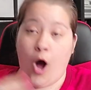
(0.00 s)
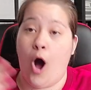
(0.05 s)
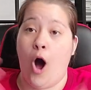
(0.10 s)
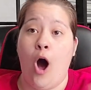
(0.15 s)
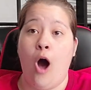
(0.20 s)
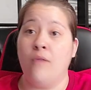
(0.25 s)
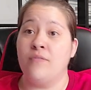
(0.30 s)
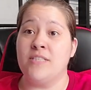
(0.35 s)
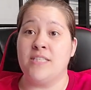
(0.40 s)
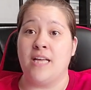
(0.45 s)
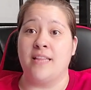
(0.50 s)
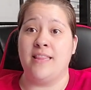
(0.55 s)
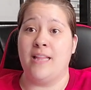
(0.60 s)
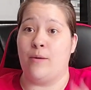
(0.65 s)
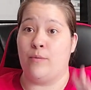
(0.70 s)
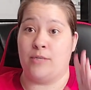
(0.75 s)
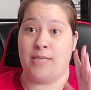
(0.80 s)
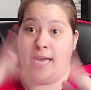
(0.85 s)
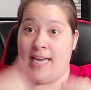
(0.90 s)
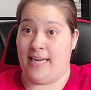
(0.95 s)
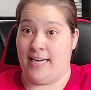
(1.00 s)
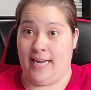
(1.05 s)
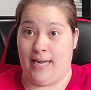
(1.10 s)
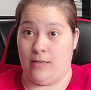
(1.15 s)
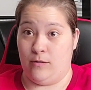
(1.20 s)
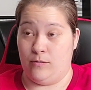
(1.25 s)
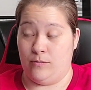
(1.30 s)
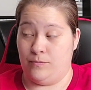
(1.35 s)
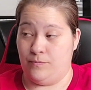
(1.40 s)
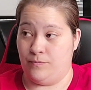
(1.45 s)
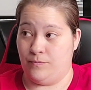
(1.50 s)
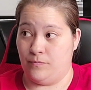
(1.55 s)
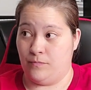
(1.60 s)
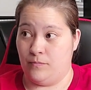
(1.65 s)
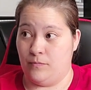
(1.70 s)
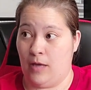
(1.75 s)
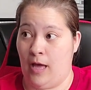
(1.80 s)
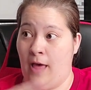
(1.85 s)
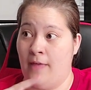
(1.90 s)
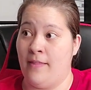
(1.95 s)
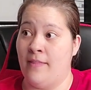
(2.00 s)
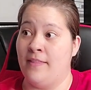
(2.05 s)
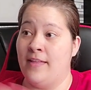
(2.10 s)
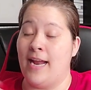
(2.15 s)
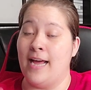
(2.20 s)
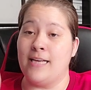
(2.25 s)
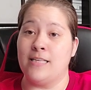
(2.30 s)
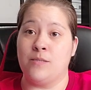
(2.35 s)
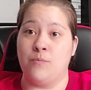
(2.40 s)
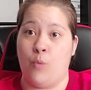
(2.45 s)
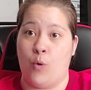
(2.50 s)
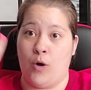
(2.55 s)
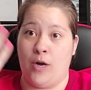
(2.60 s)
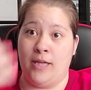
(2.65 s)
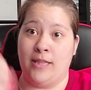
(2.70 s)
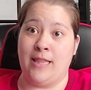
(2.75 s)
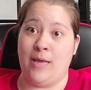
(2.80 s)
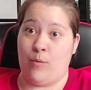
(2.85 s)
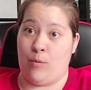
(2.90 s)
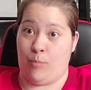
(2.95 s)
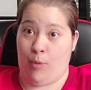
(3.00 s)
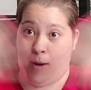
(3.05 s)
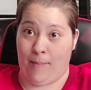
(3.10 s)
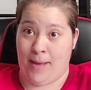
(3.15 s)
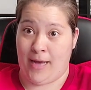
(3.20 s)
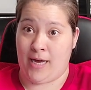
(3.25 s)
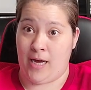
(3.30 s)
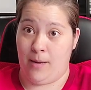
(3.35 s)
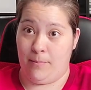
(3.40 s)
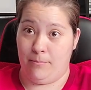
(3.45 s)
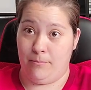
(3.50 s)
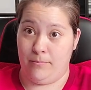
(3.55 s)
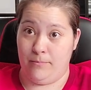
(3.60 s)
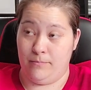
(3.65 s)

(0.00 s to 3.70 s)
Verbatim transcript: all of a sudden they were taken down. And then the next morning they were brought back up.